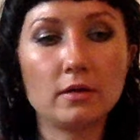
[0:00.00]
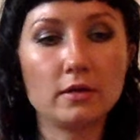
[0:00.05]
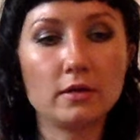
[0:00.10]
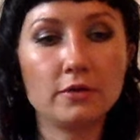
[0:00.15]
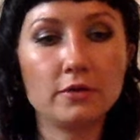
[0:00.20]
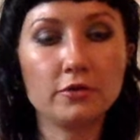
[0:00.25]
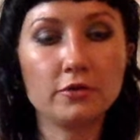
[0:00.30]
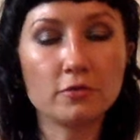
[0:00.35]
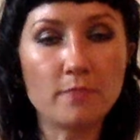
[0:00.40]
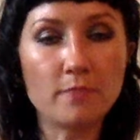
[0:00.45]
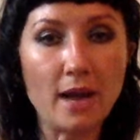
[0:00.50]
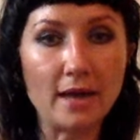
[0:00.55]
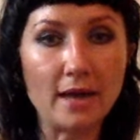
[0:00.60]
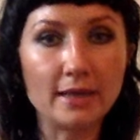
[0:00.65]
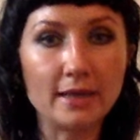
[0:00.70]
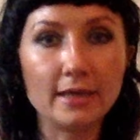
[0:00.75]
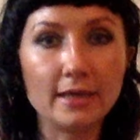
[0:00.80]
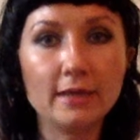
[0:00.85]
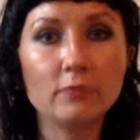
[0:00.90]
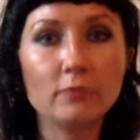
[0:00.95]
your
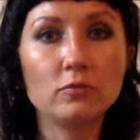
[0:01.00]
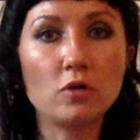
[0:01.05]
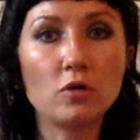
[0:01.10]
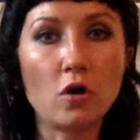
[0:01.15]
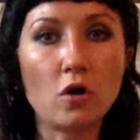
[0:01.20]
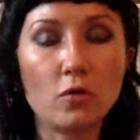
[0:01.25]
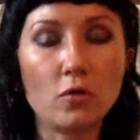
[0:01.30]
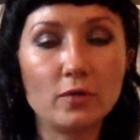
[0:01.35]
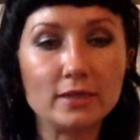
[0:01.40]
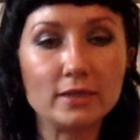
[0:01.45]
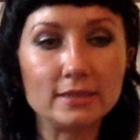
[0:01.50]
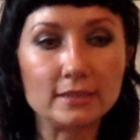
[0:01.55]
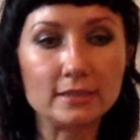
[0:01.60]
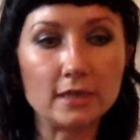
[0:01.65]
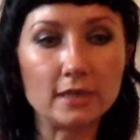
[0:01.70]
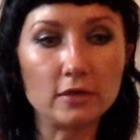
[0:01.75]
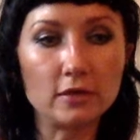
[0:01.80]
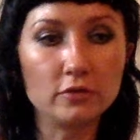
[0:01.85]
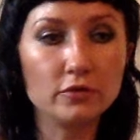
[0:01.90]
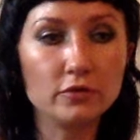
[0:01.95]
body will always
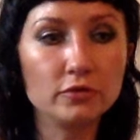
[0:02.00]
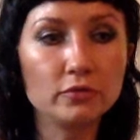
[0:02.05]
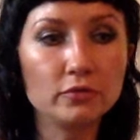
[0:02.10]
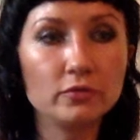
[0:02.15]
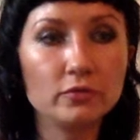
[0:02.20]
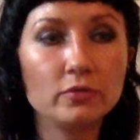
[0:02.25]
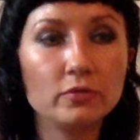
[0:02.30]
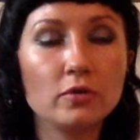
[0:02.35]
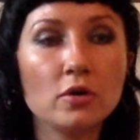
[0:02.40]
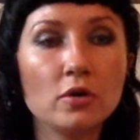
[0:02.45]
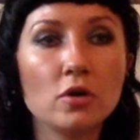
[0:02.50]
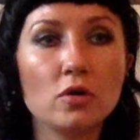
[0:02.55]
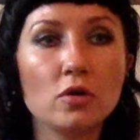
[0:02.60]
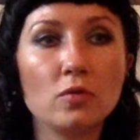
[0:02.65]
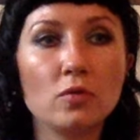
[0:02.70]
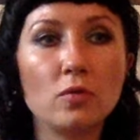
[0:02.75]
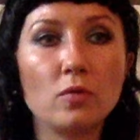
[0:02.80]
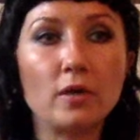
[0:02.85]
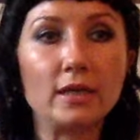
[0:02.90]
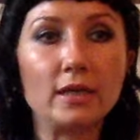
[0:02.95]
tell you
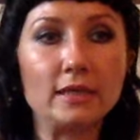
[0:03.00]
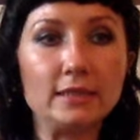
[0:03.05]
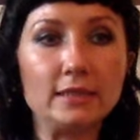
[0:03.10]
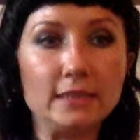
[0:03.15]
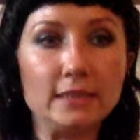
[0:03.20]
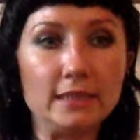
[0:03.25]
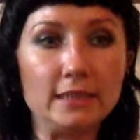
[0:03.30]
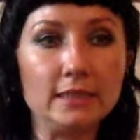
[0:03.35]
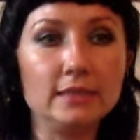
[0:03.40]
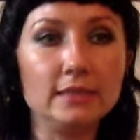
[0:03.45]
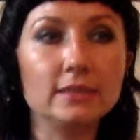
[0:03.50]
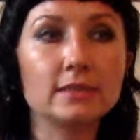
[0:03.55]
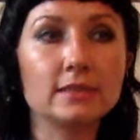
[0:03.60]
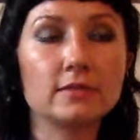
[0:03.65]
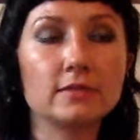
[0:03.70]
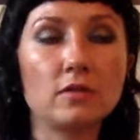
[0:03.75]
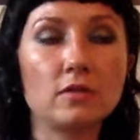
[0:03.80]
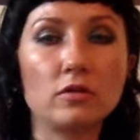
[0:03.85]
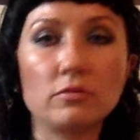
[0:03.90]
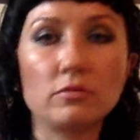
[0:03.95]
what it
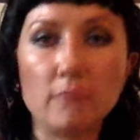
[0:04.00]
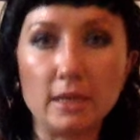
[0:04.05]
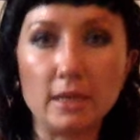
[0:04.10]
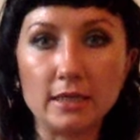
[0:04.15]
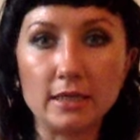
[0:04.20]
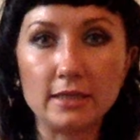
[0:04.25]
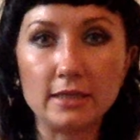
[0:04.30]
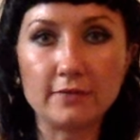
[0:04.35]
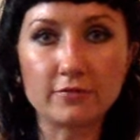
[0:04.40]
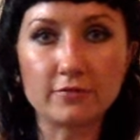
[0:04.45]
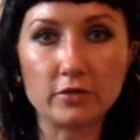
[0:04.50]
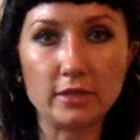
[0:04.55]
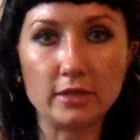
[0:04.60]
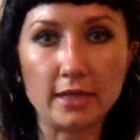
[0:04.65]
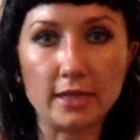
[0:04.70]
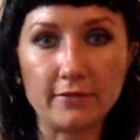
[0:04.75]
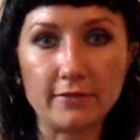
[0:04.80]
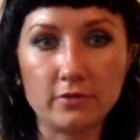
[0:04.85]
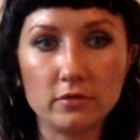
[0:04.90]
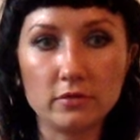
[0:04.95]
needs on many different
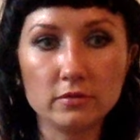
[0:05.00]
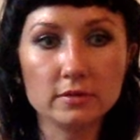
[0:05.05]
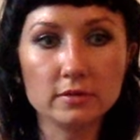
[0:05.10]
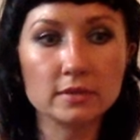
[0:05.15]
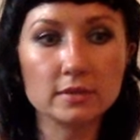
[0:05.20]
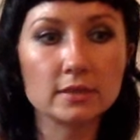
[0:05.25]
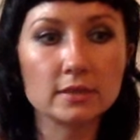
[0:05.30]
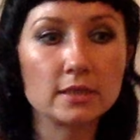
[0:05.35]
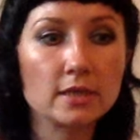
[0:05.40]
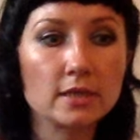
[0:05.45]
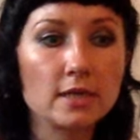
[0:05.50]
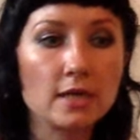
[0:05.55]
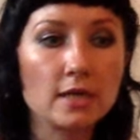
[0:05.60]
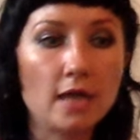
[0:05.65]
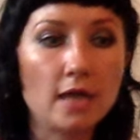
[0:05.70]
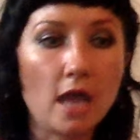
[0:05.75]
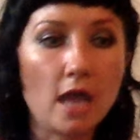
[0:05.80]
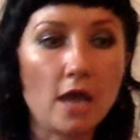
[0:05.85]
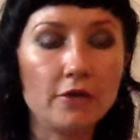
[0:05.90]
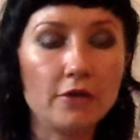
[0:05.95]
levels,
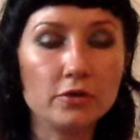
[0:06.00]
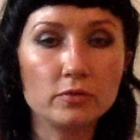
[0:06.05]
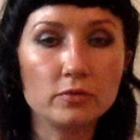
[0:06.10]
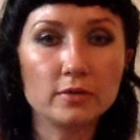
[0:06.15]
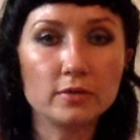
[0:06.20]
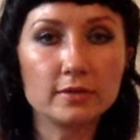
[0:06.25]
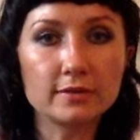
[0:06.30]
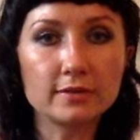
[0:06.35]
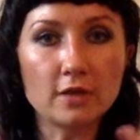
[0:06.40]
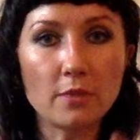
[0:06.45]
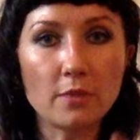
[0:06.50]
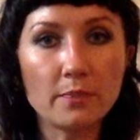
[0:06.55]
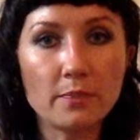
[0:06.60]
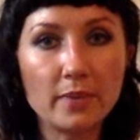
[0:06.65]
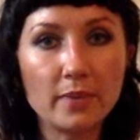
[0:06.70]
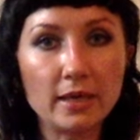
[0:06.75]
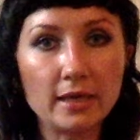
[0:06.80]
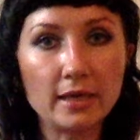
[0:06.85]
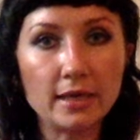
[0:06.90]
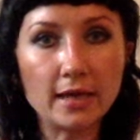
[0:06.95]
and you will start
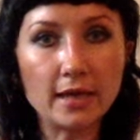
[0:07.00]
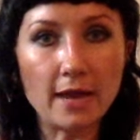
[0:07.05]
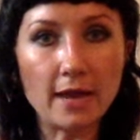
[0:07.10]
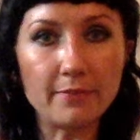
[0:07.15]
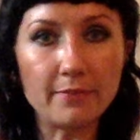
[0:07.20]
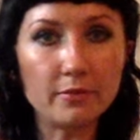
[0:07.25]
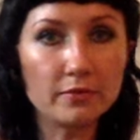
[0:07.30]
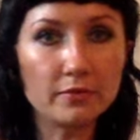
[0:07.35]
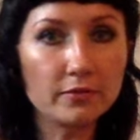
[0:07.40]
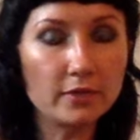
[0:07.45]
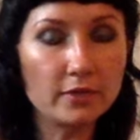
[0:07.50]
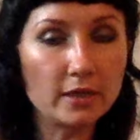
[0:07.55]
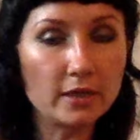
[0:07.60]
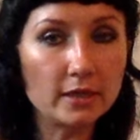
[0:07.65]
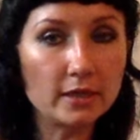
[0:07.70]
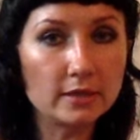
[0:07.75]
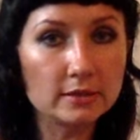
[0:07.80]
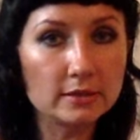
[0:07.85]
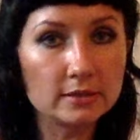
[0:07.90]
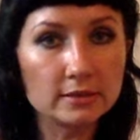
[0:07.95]
picking up on
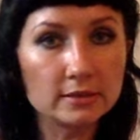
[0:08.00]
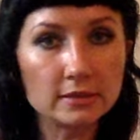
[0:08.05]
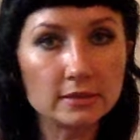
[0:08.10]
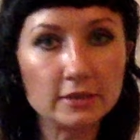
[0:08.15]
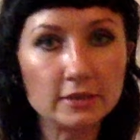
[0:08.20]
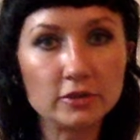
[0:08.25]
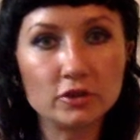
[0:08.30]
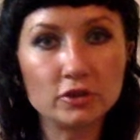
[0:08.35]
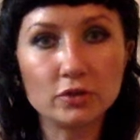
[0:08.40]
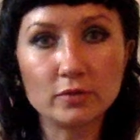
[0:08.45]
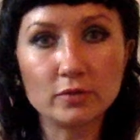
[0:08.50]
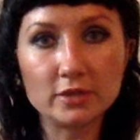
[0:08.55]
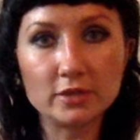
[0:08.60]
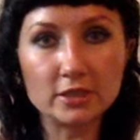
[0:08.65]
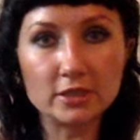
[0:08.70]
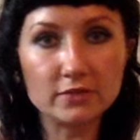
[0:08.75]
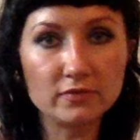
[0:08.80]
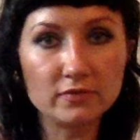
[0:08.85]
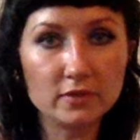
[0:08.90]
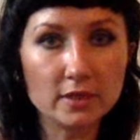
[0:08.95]
things
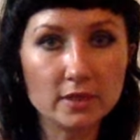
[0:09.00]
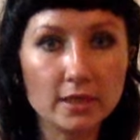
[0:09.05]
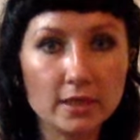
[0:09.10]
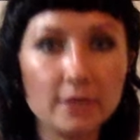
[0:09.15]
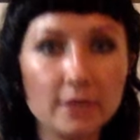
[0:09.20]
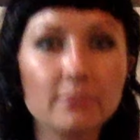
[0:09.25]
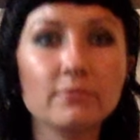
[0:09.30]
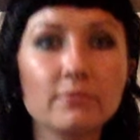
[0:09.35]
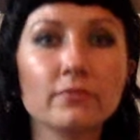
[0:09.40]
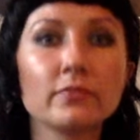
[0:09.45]
intuitively.